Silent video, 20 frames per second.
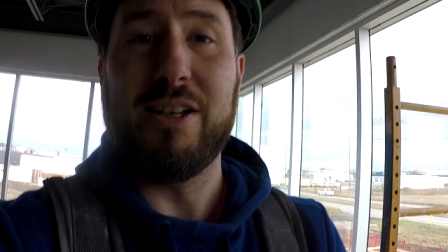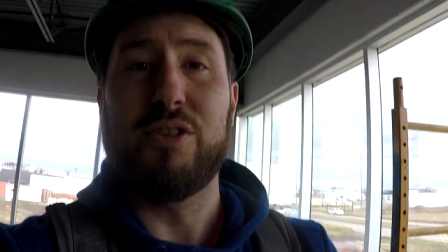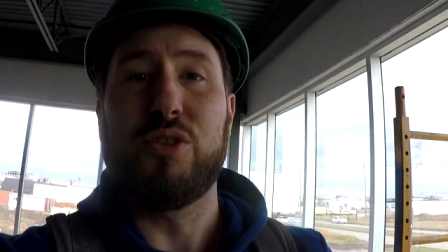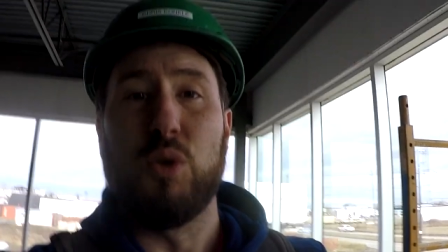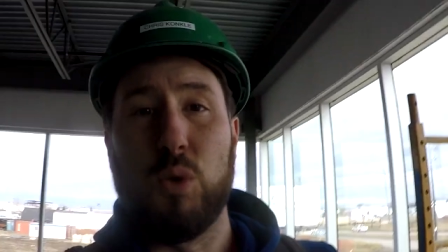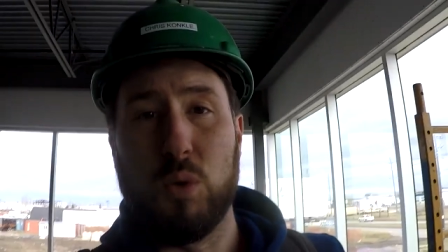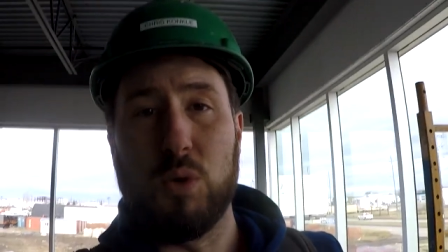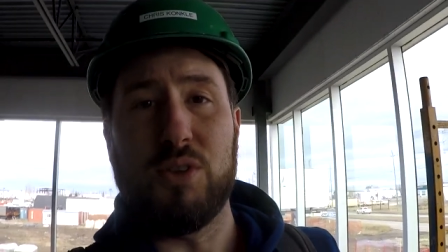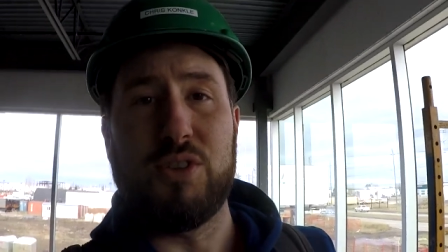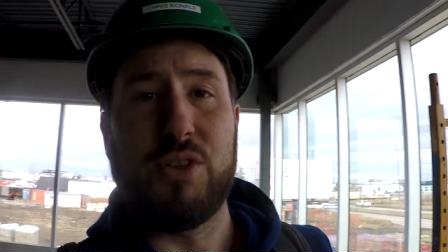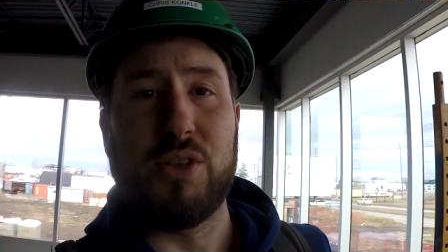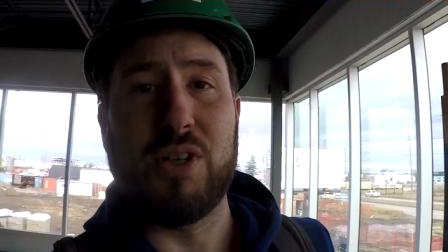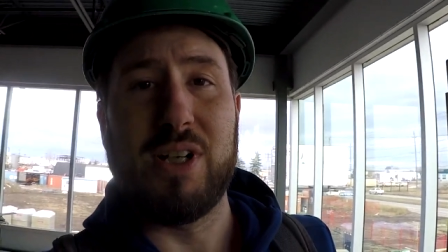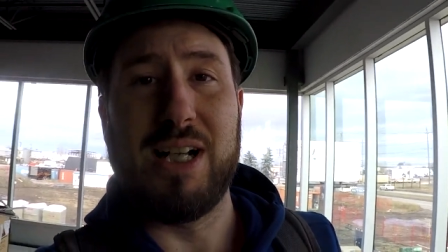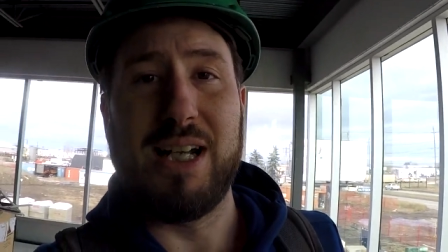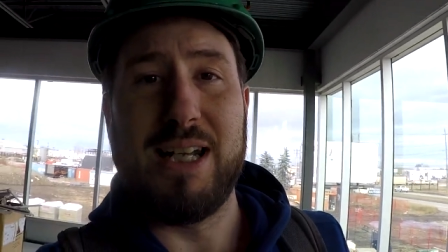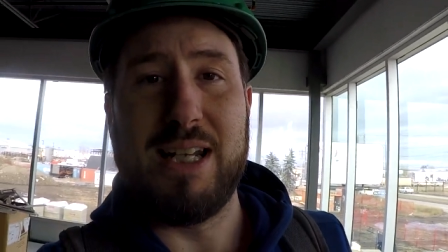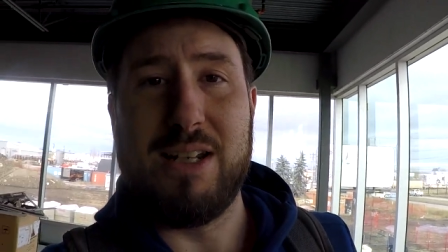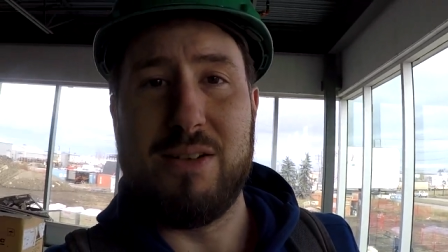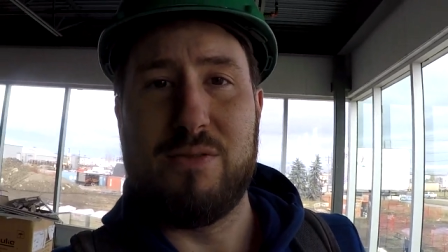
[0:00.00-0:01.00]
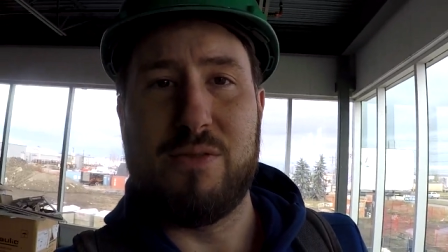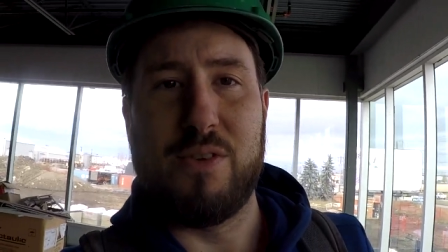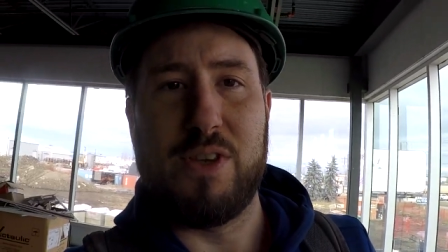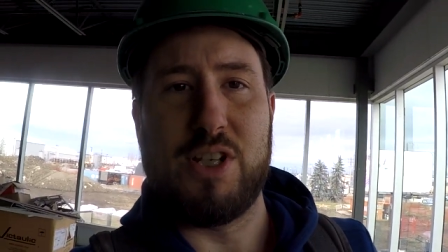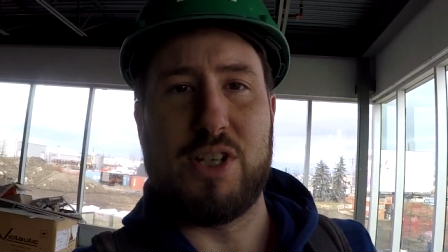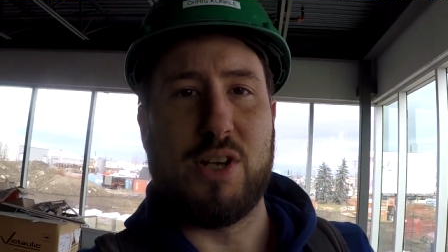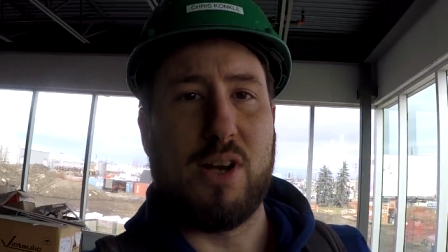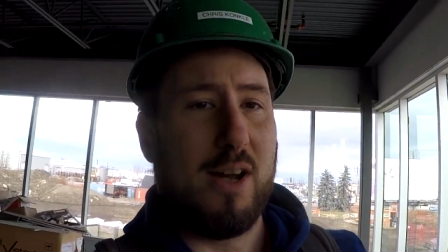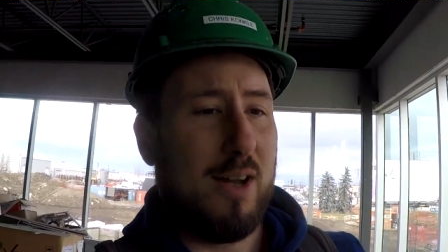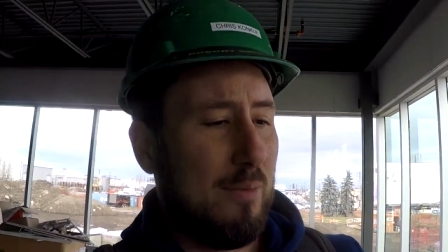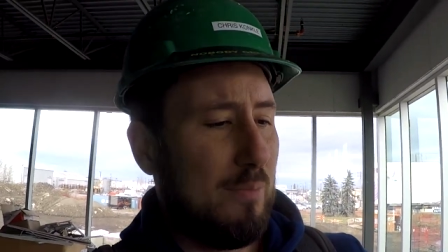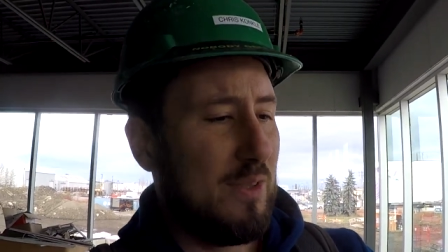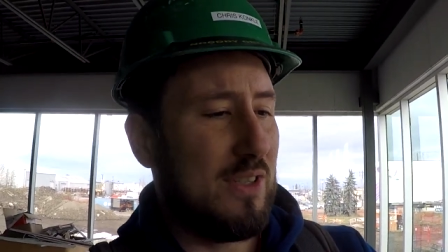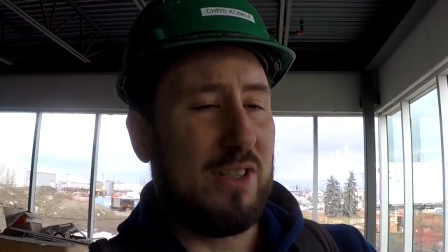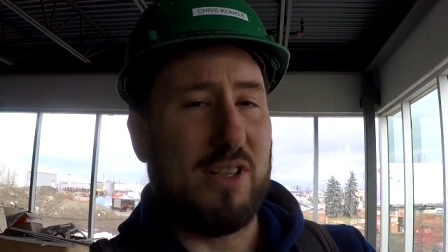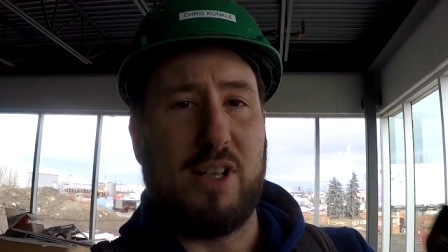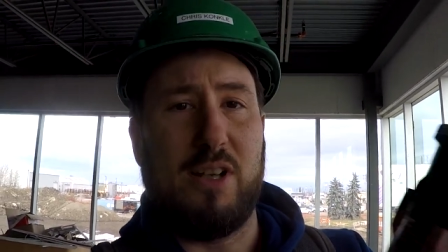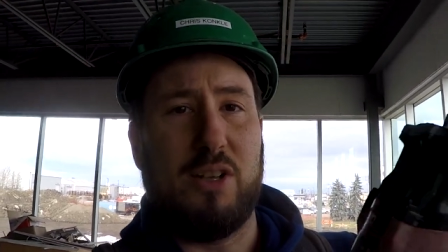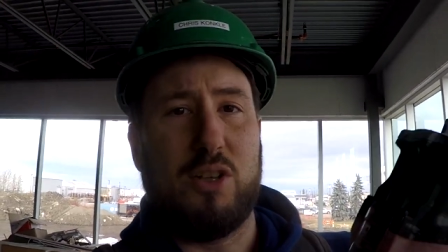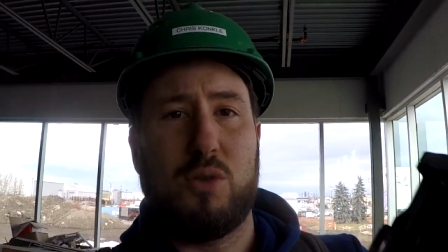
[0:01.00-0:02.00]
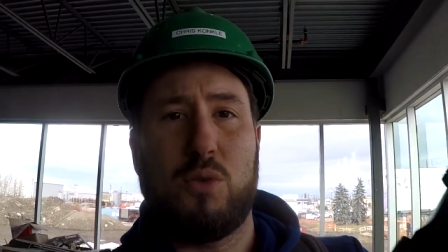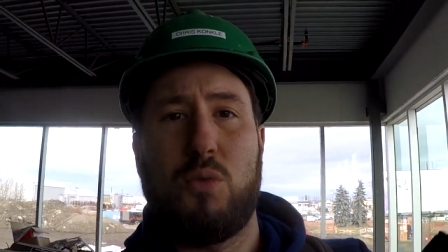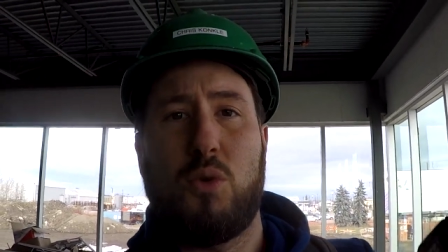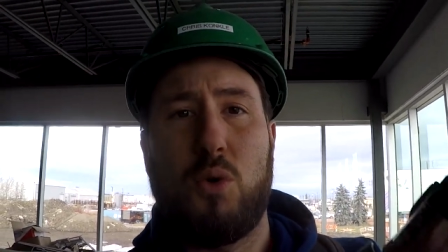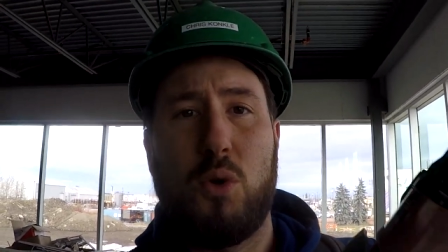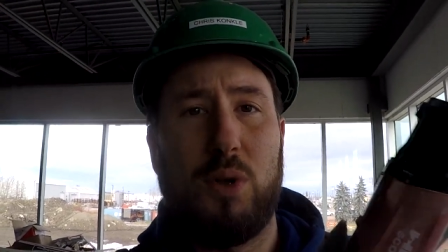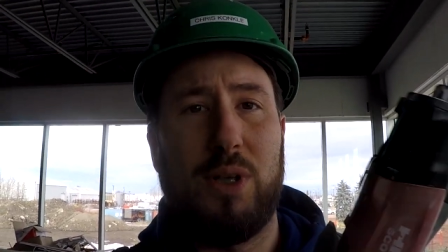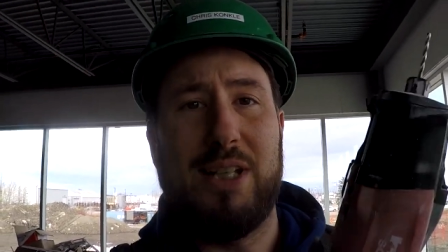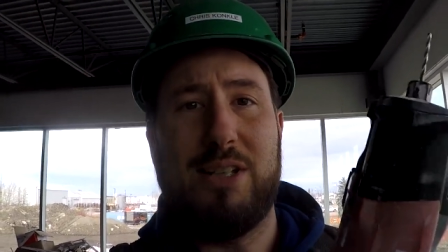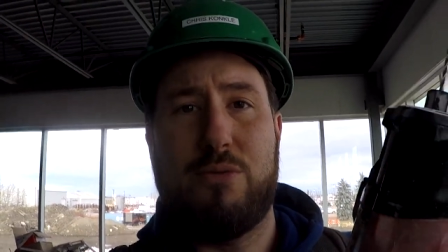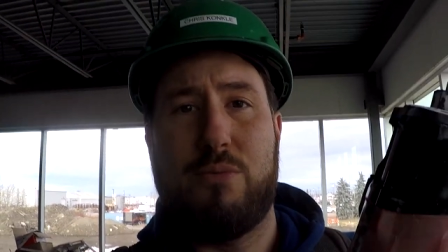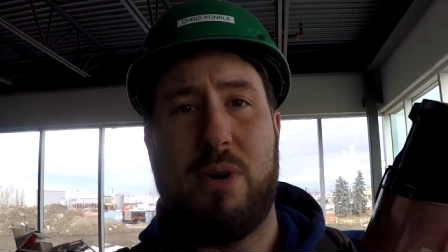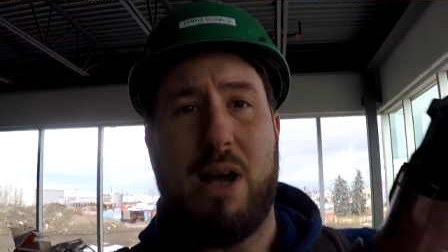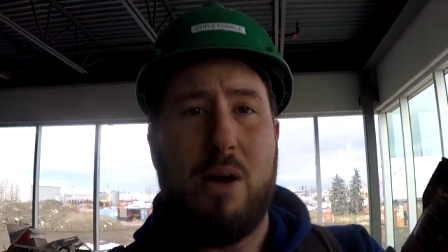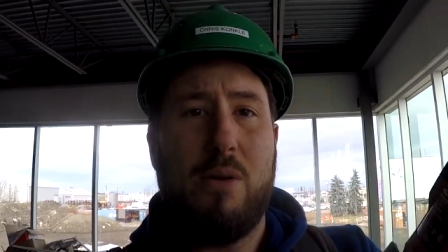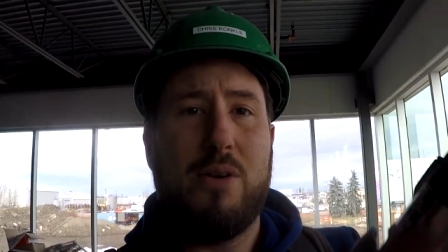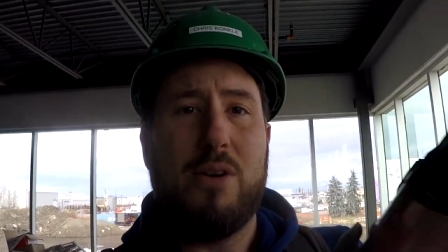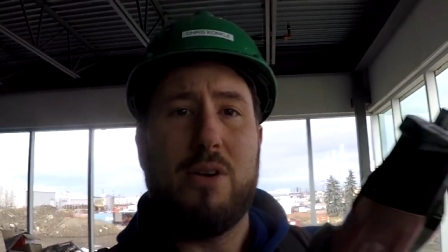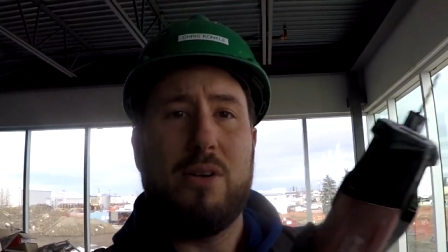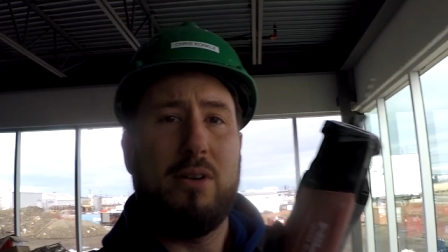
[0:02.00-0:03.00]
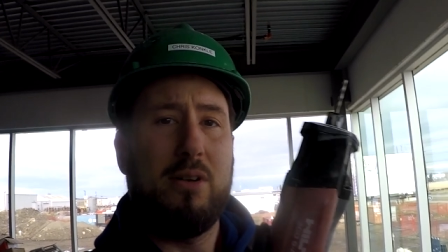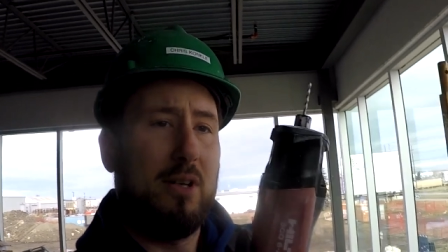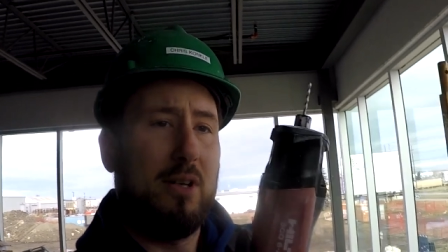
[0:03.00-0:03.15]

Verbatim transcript: Tools you're going to need for the job is a cordless router,